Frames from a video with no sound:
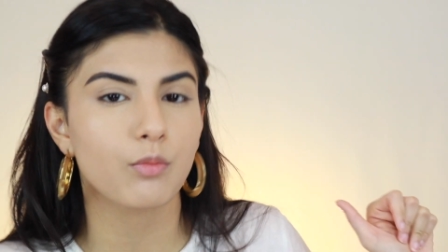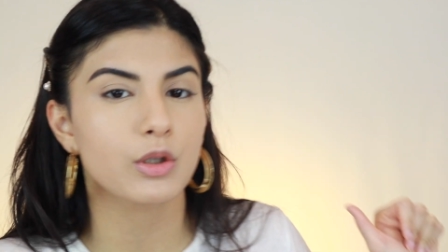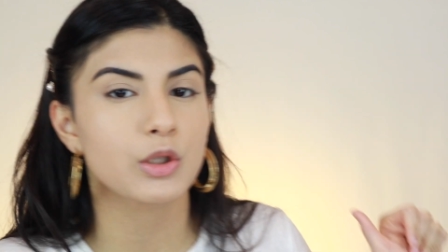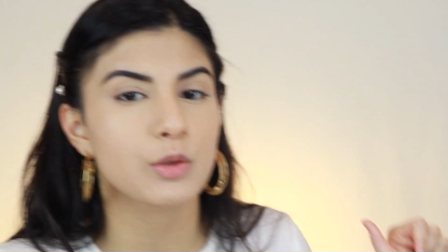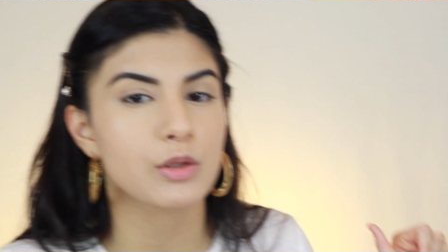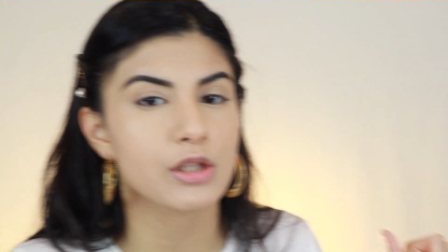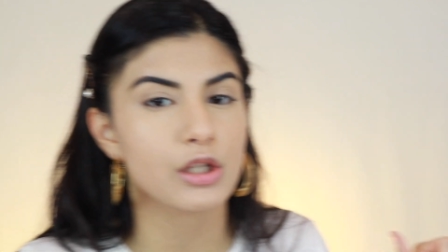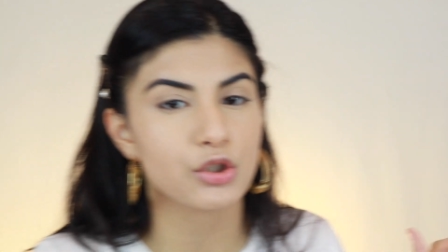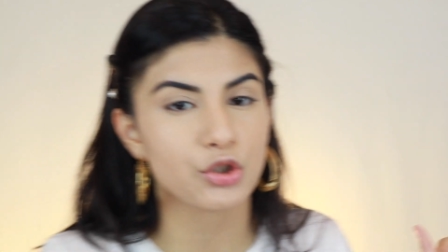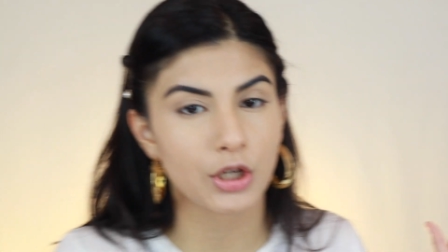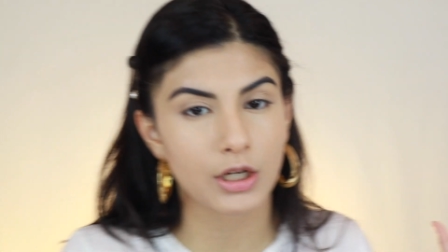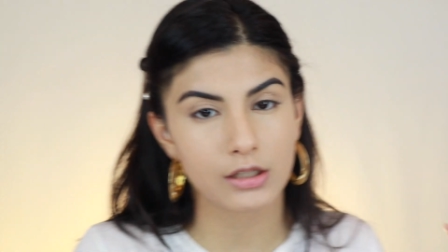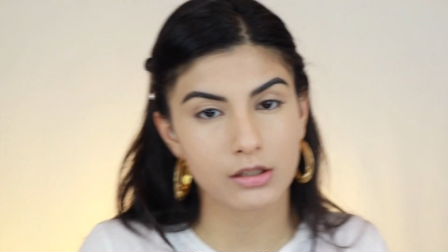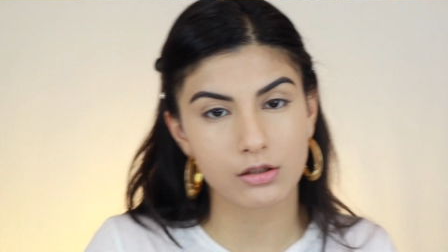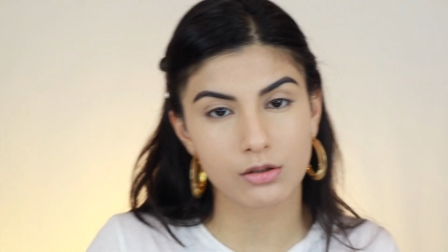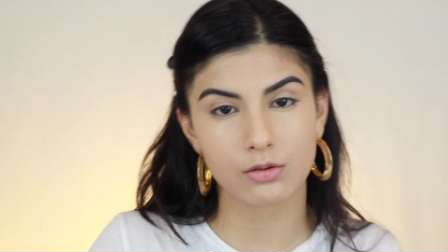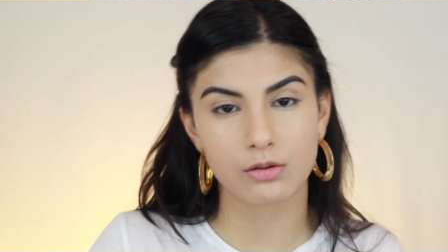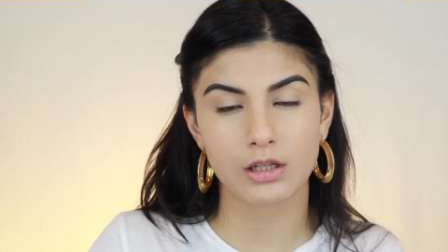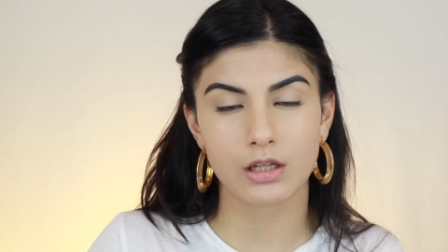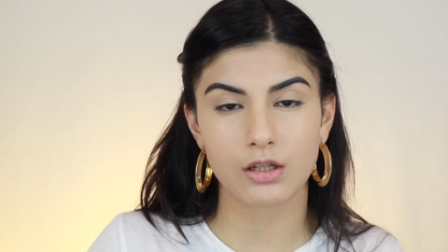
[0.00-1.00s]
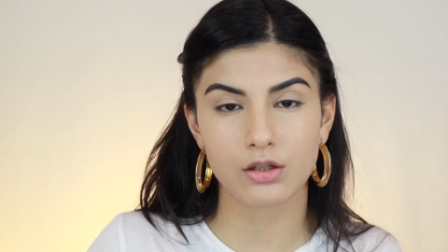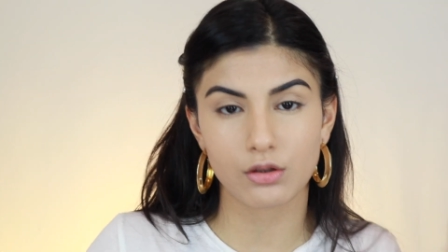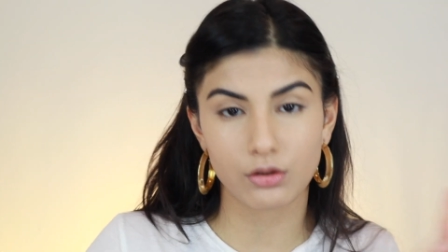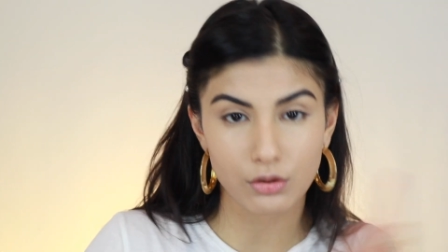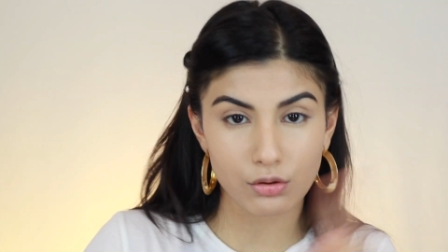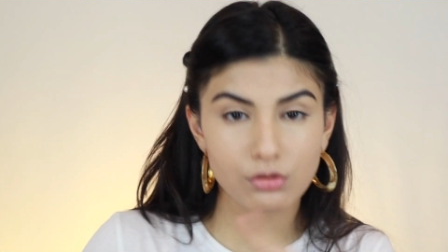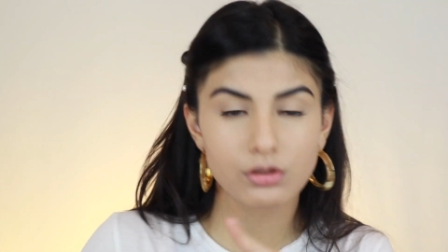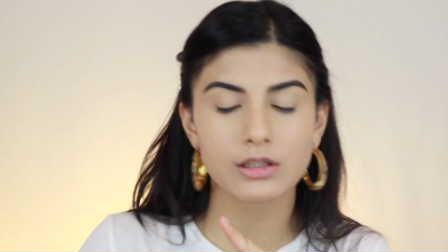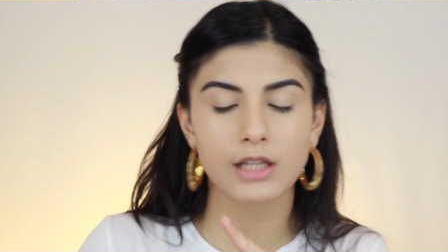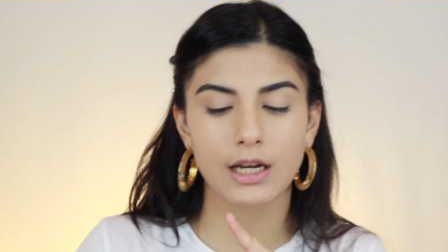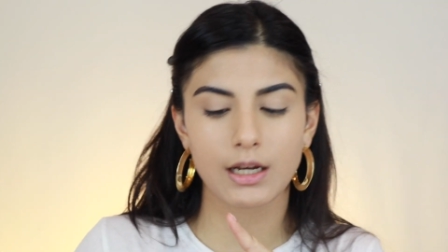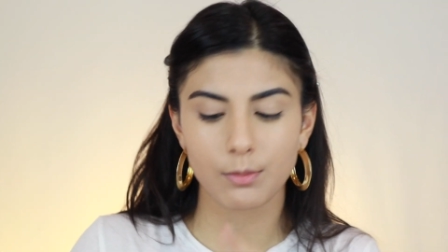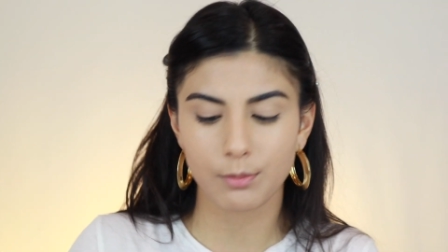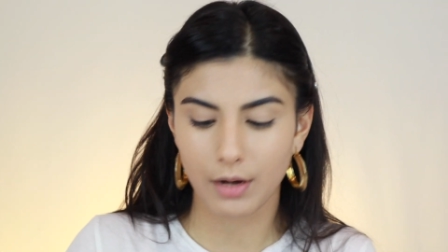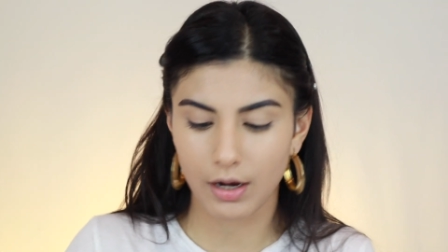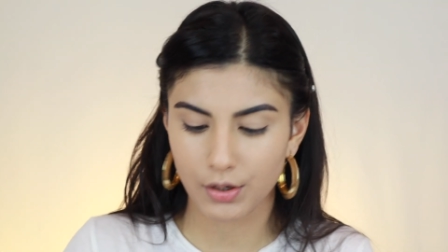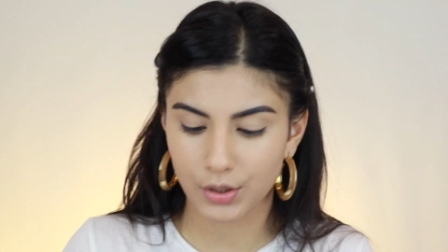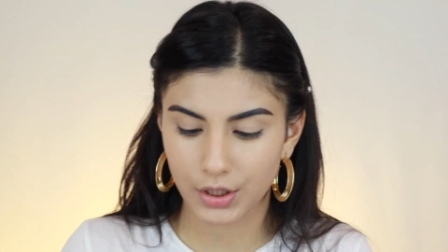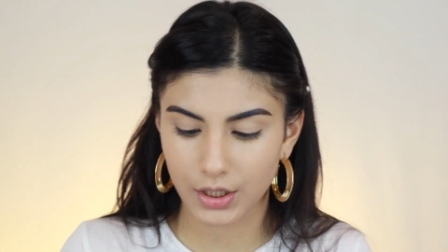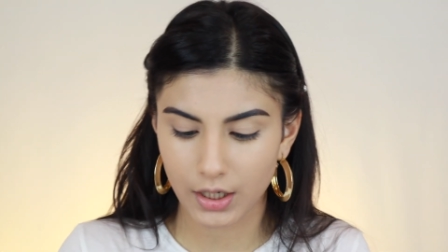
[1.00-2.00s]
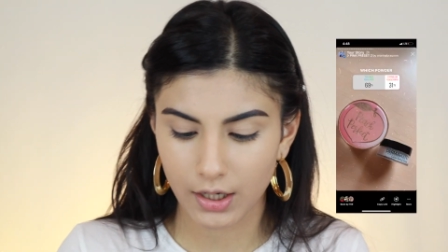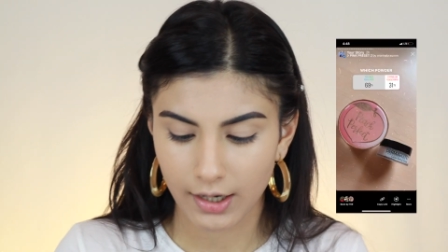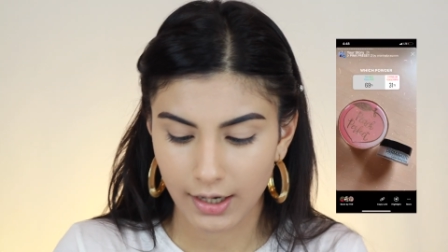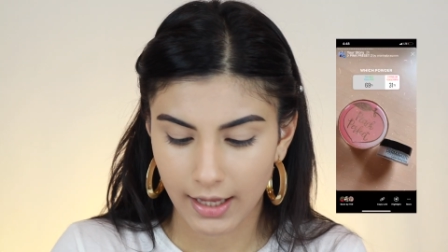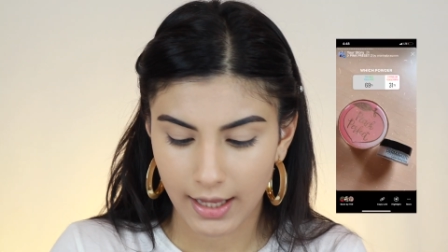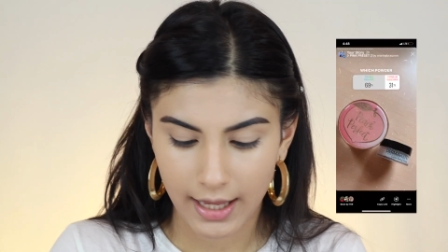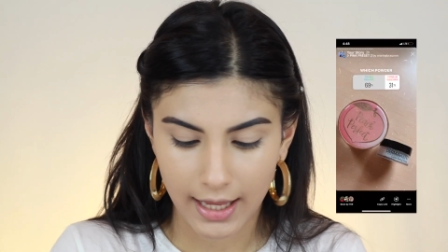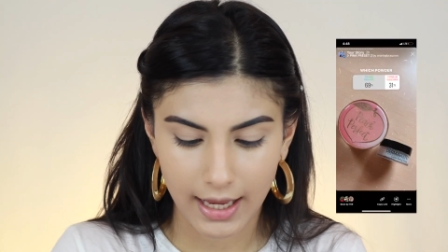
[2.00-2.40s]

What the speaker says: which is a translucent loose setting powder,